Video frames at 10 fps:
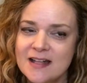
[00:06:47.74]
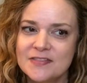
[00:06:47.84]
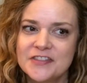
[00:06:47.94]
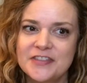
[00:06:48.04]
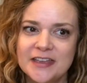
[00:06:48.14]

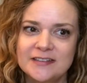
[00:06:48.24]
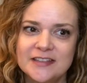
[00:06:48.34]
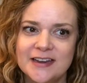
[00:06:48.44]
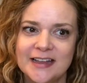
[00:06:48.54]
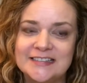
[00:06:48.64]
The thing
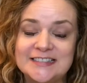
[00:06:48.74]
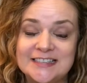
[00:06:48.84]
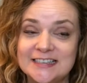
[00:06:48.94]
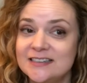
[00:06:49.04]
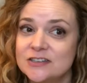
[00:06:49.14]
that I
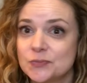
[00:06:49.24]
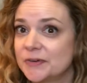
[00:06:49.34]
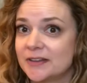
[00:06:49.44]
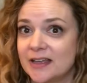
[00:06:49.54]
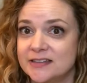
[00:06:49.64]
didn't
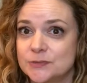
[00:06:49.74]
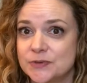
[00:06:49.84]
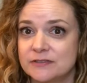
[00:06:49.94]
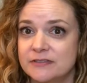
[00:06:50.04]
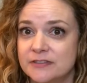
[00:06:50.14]
realize
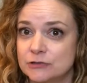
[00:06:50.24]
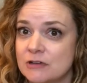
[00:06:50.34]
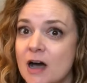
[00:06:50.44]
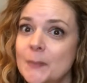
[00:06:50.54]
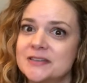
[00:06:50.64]
were those
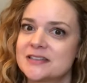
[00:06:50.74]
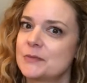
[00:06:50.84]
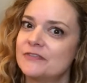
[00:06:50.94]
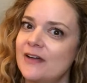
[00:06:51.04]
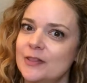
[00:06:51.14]
comments that
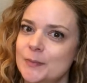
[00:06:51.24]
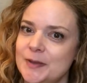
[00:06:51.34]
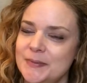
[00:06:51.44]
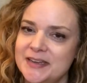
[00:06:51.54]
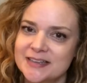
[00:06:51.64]
would follow
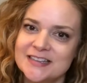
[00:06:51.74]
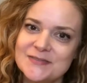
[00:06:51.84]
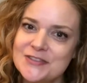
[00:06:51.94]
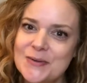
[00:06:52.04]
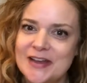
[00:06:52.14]
me, because
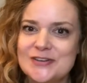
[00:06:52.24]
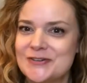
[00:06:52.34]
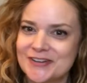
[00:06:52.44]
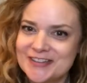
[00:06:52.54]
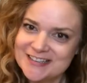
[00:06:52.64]
even though I
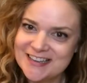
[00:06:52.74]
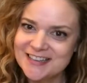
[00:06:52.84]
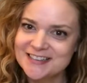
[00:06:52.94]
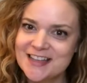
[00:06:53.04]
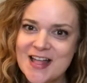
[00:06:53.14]
knew all these
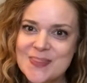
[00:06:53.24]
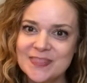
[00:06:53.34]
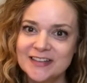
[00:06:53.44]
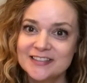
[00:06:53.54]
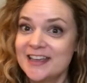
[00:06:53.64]
kids,
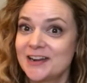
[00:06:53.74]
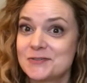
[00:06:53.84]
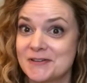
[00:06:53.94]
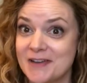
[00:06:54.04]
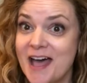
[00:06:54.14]
like, they had
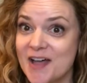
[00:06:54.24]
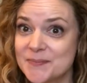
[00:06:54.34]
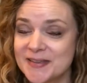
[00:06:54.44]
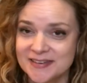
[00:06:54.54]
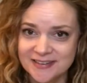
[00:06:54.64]
grown up,
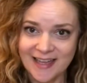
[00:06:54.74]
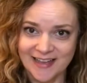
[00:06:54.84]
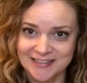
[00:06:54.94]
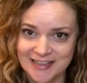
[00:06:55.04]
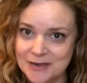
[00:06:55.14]
and
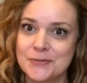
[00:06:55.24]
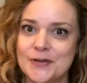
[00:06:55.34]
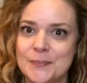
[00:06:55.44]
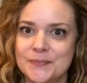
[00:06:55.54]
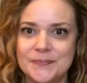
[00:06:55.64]
as they grew
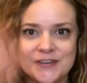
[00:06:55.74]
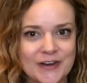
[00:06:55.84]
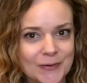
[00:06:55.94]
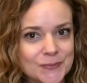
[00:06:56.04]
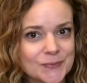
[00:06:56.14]
up, you
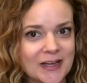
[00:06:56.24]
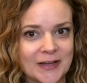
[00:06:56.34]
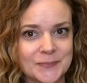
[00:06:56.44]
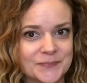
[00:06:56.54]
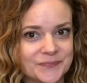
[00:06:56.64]

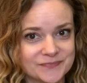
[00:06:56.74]
know,